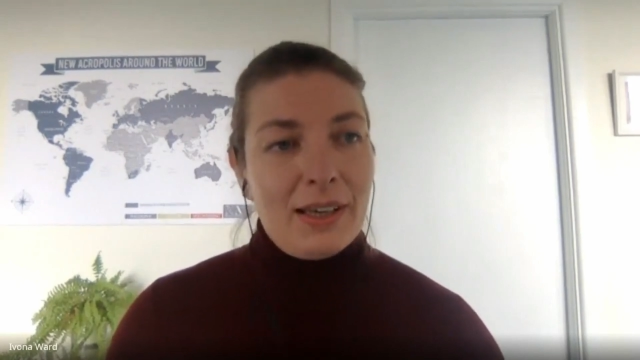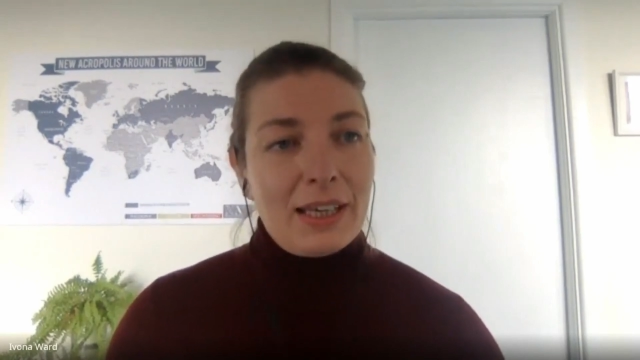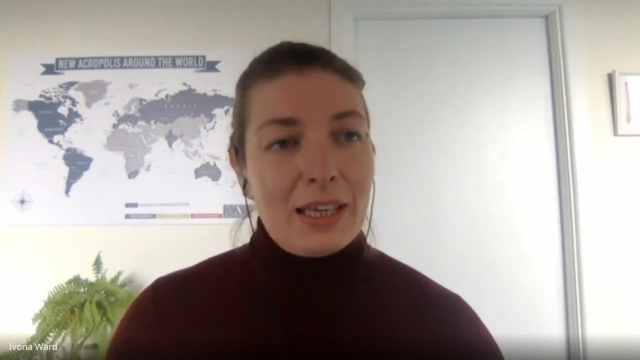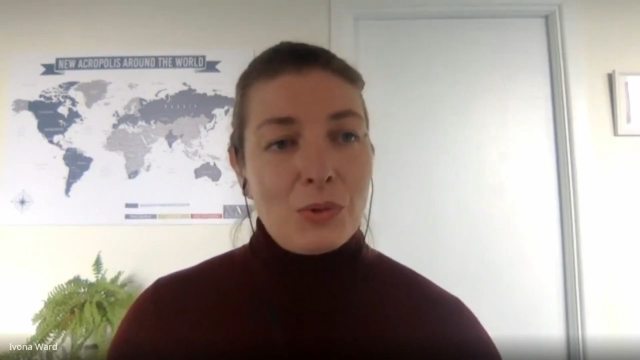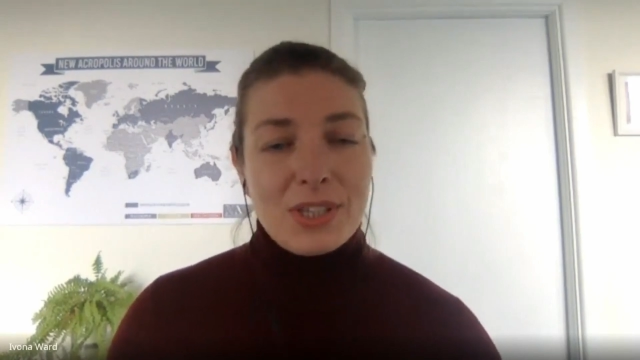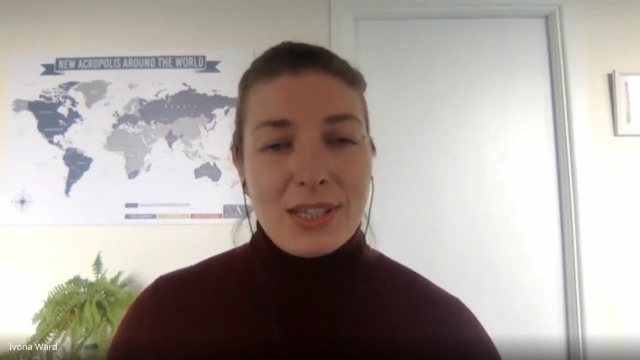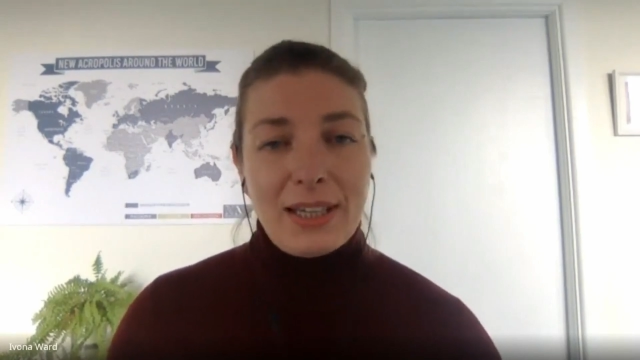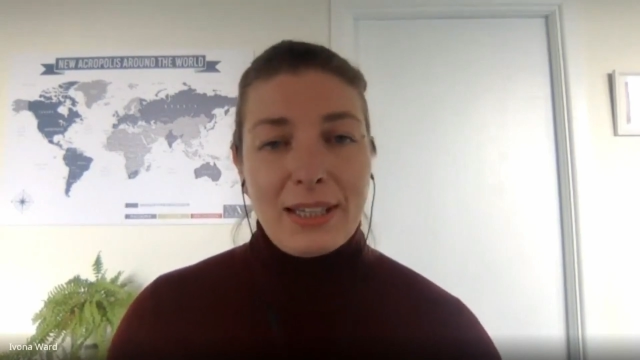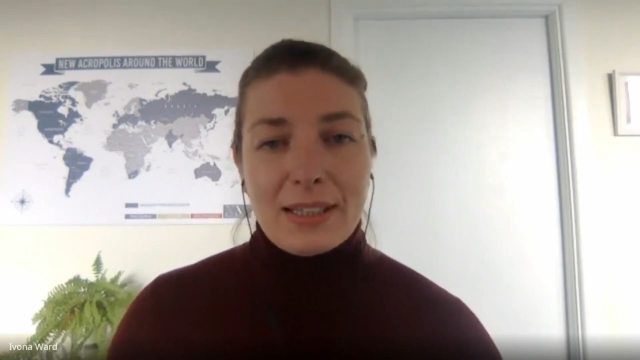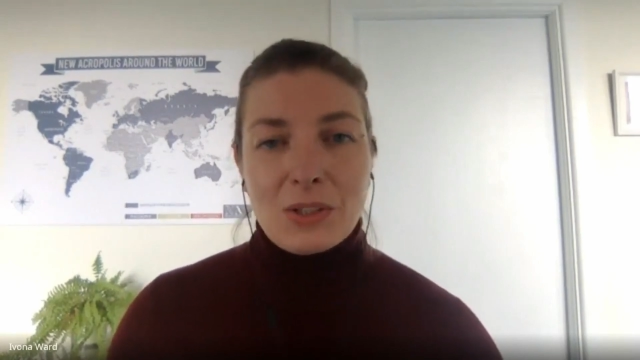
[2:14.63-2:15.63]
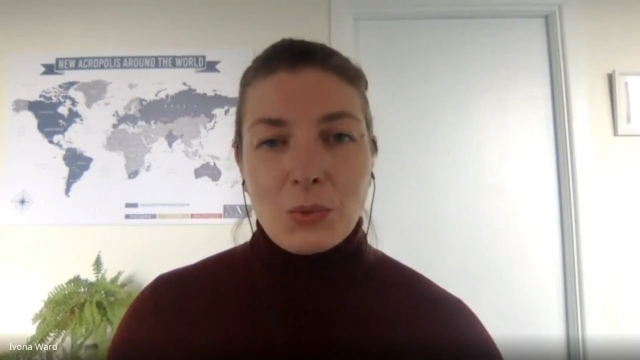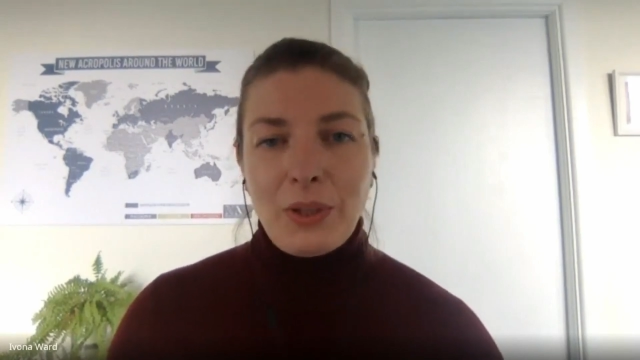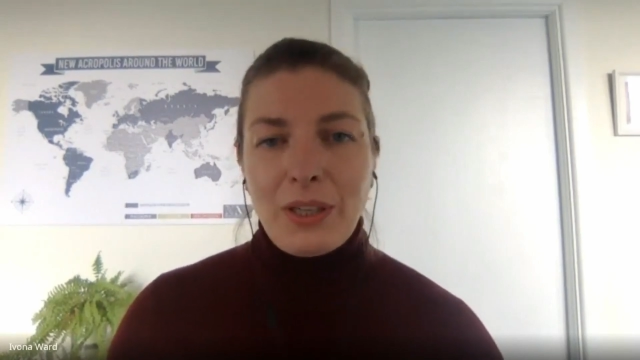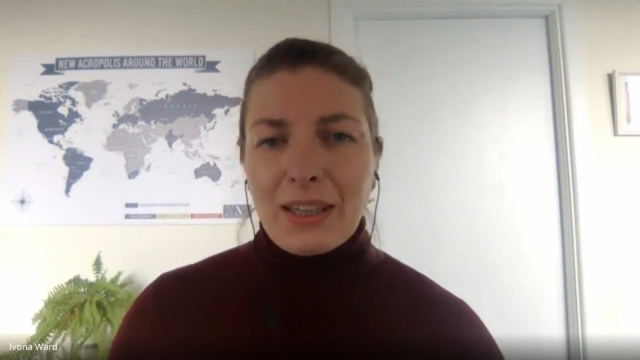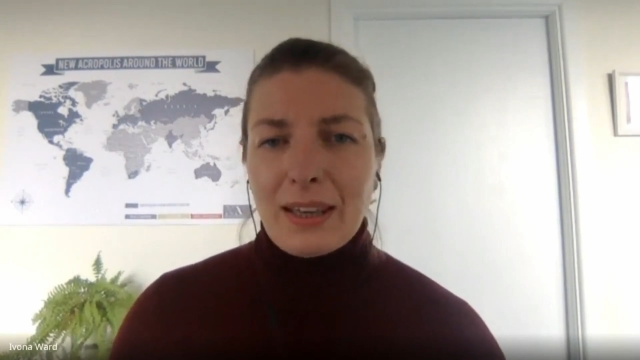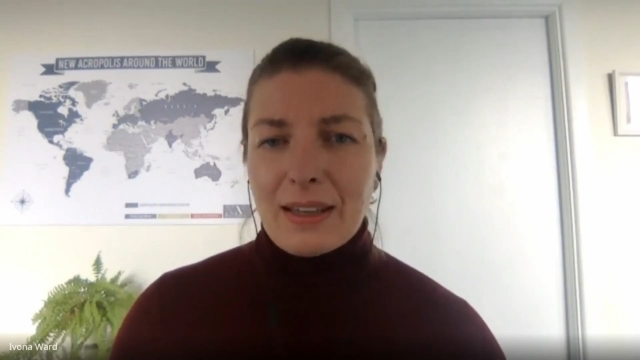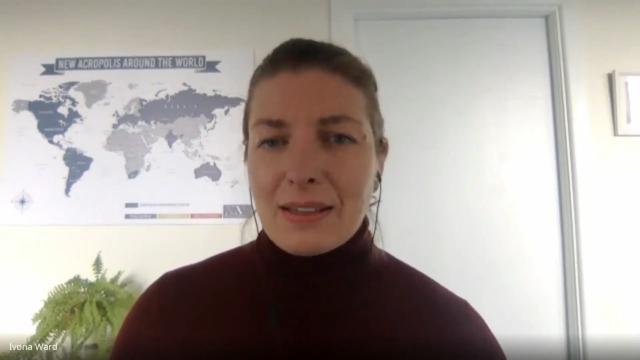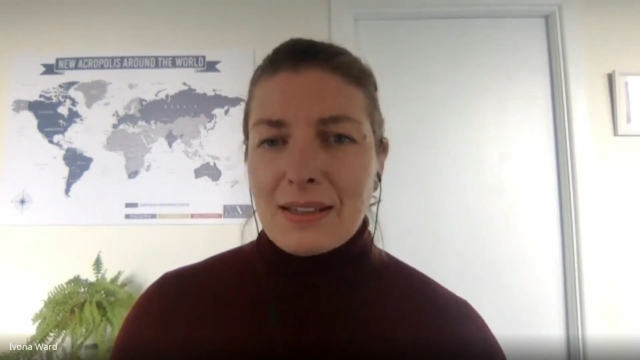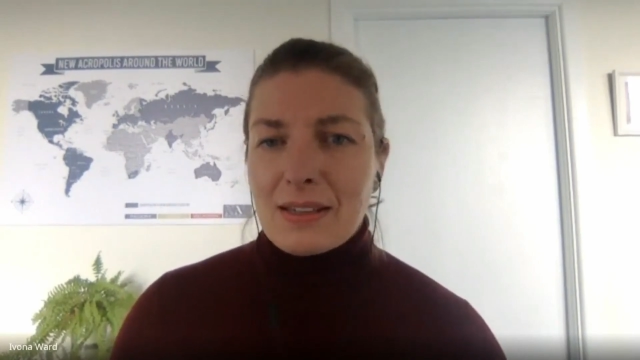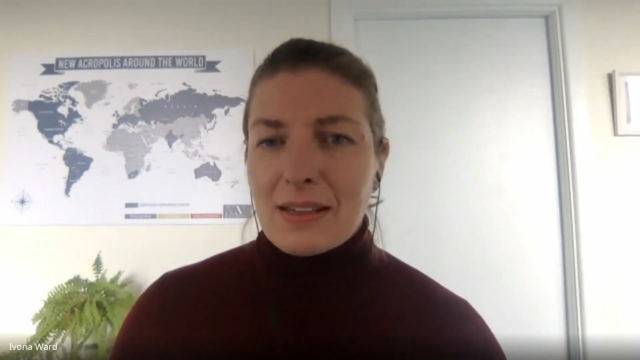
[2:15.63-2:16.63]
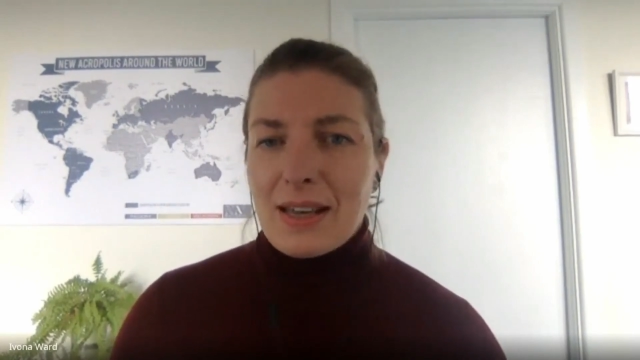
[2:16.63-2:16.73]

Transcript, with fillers: he would say that we can